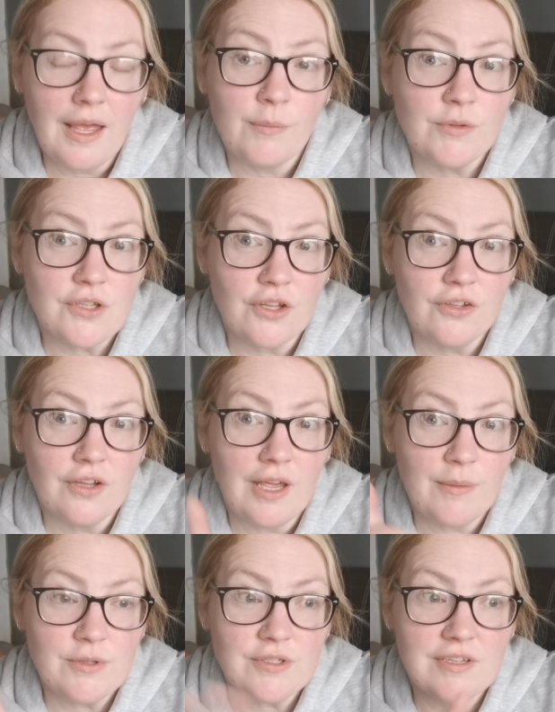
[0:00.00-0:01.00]
I was
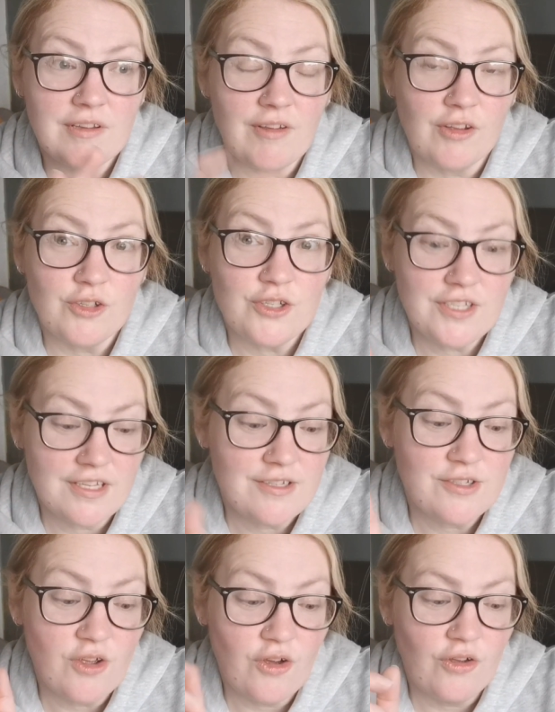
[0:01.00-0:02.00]
under
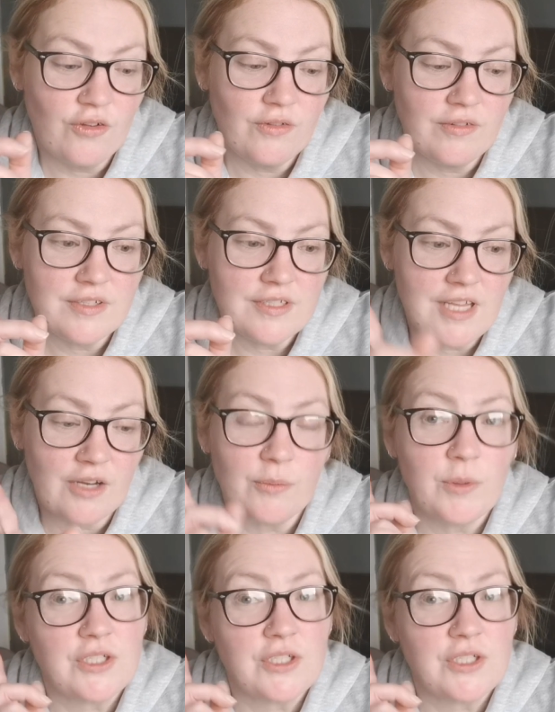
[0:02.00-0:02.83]
sins on Saturday,